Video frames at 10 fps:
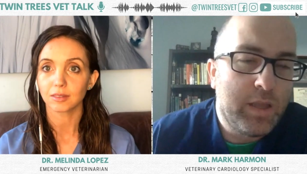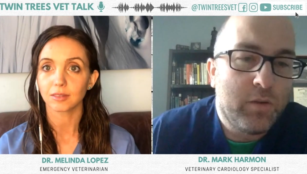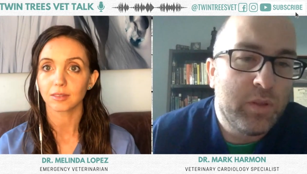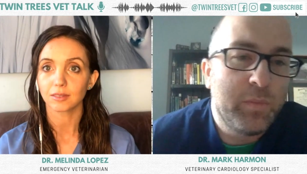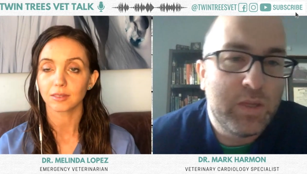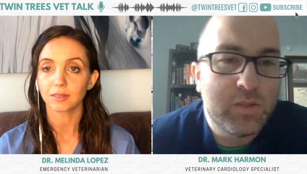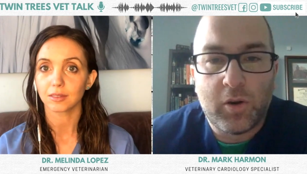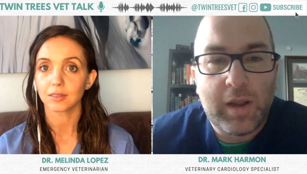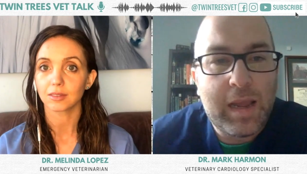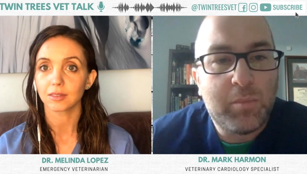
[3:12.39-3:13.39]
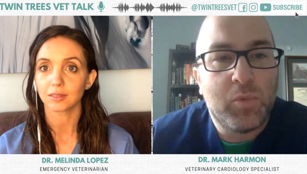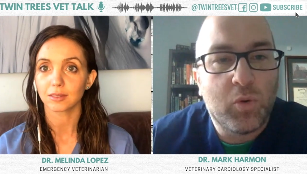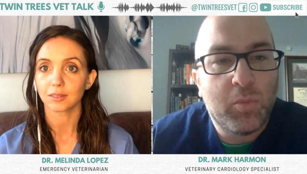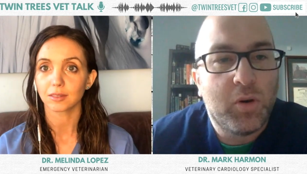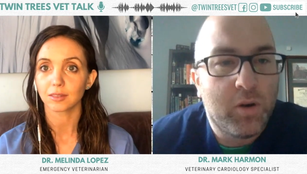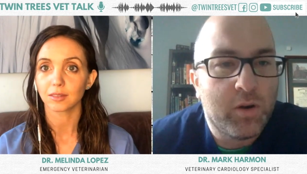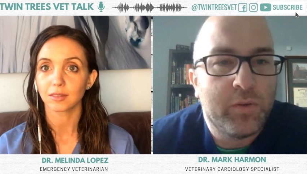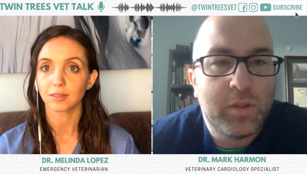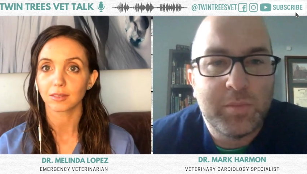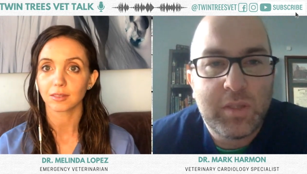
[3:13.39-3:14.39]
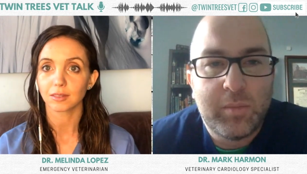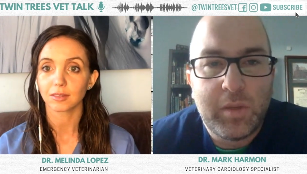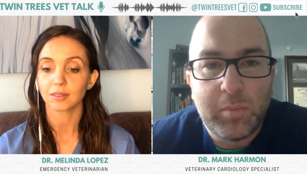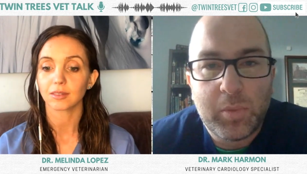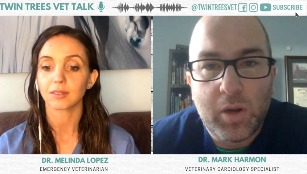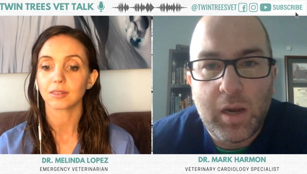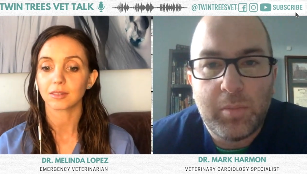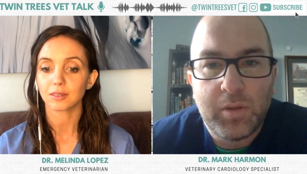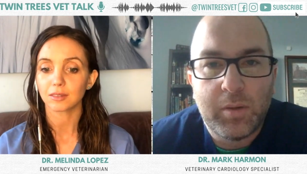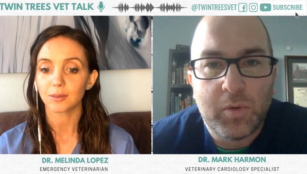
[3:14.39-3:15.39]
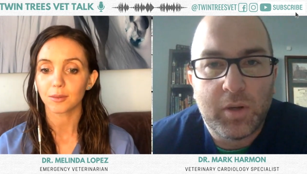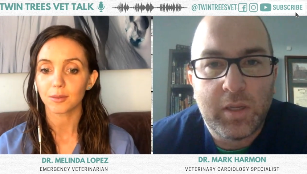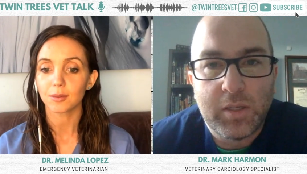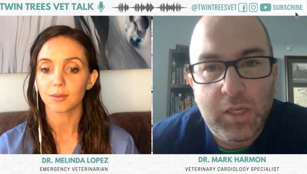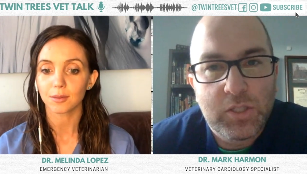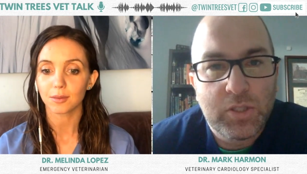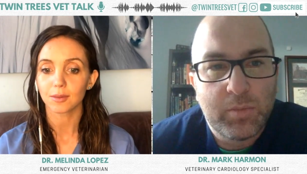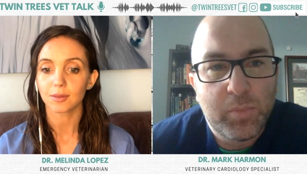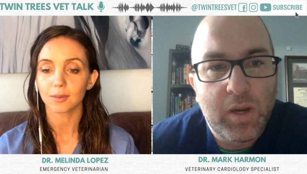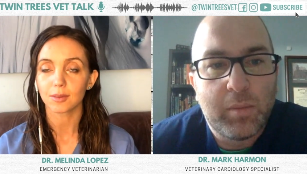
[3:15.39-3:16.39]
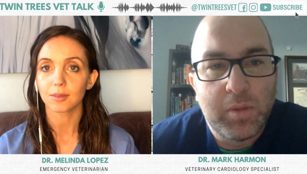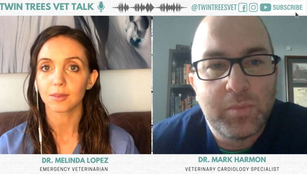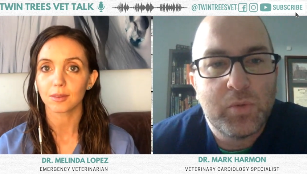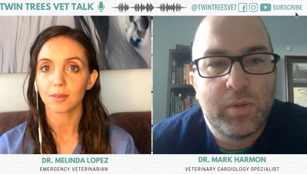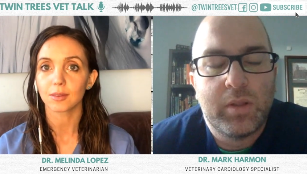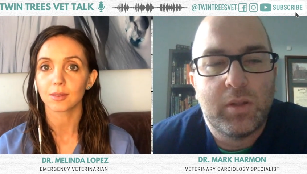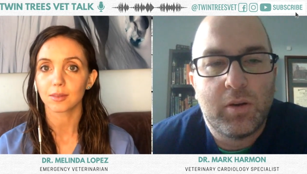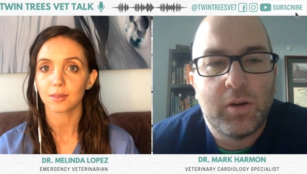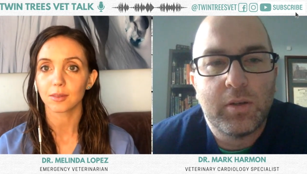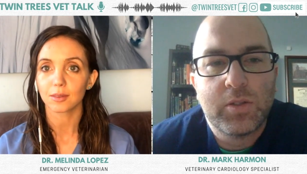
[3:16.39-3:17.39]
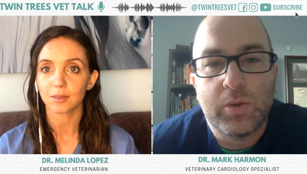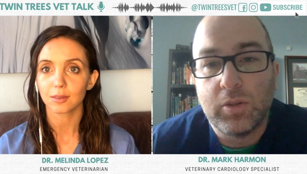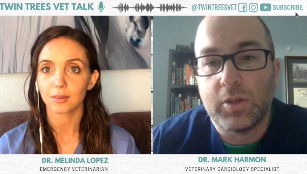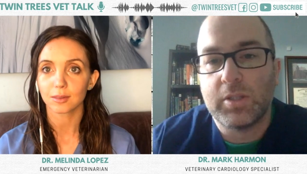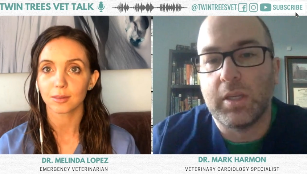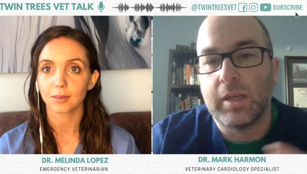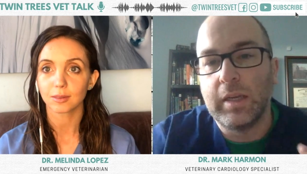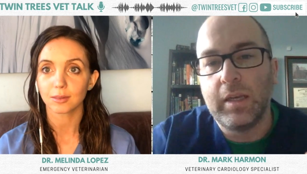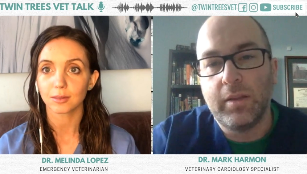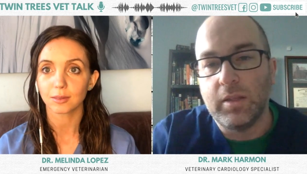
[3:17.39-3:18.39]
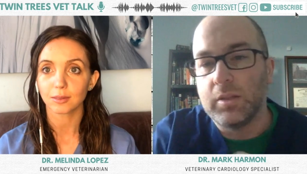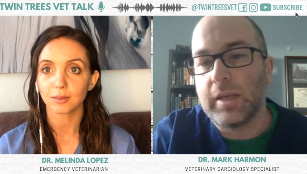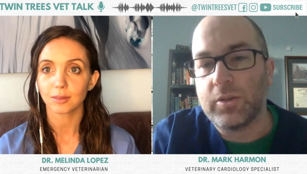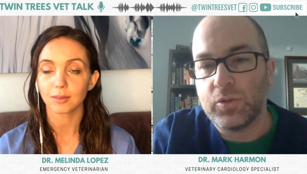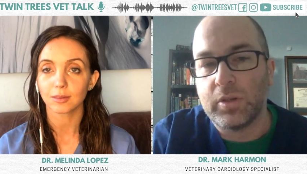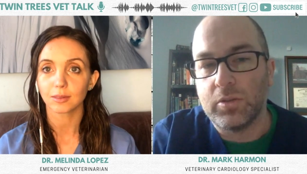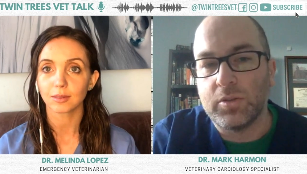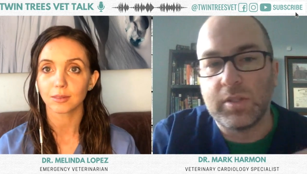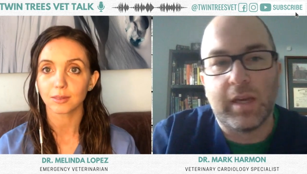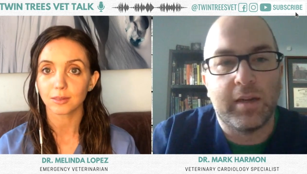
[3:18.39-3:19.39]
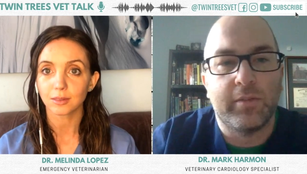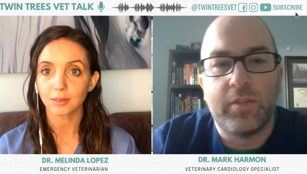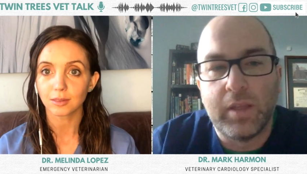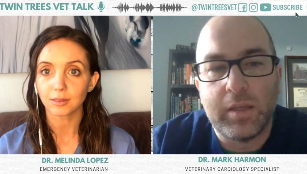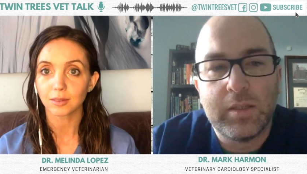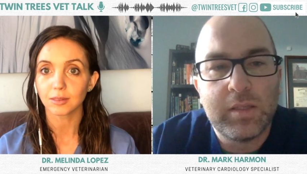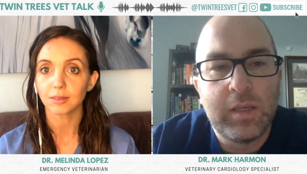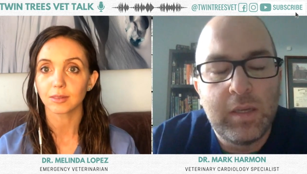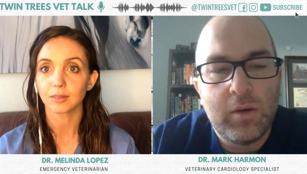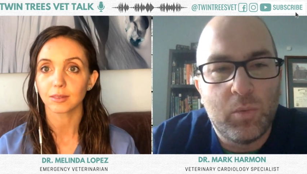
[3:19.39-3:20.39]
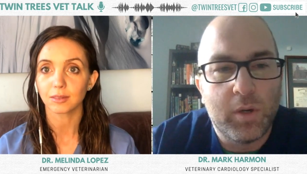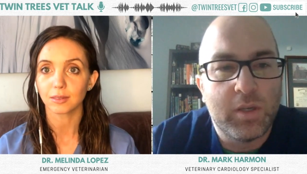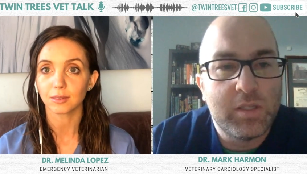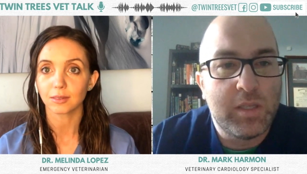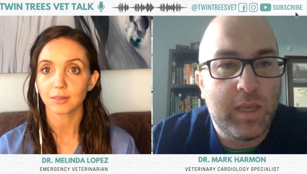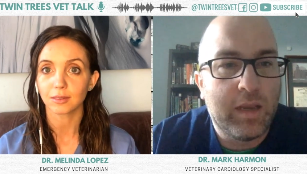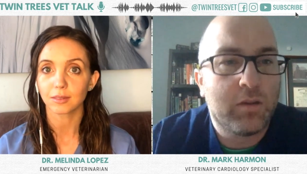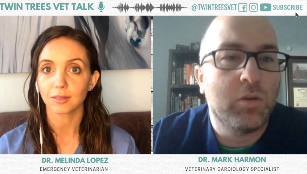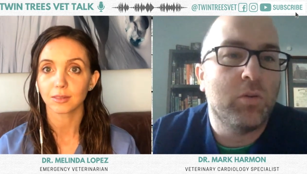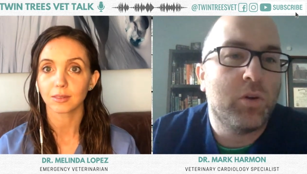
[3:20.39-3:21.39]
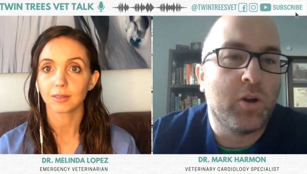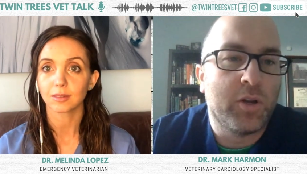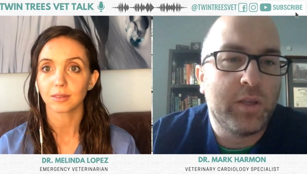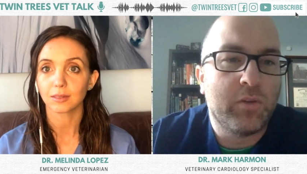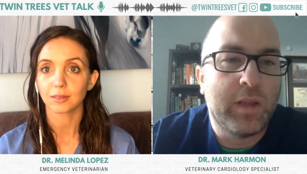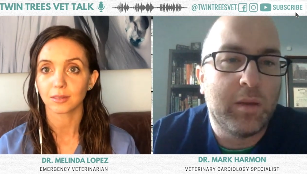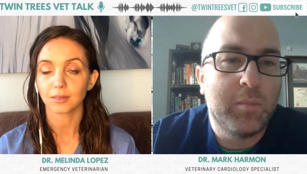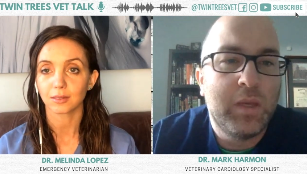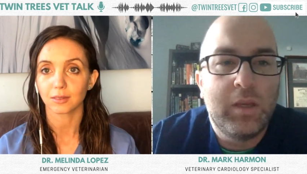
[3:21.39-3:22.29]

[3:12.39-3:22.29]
Speaker 1: arrhythmias or abnormal heart rhythms can be a problem, or conduction problems within the heart. So it looks at the electrical side of things, whereas the echocardiogram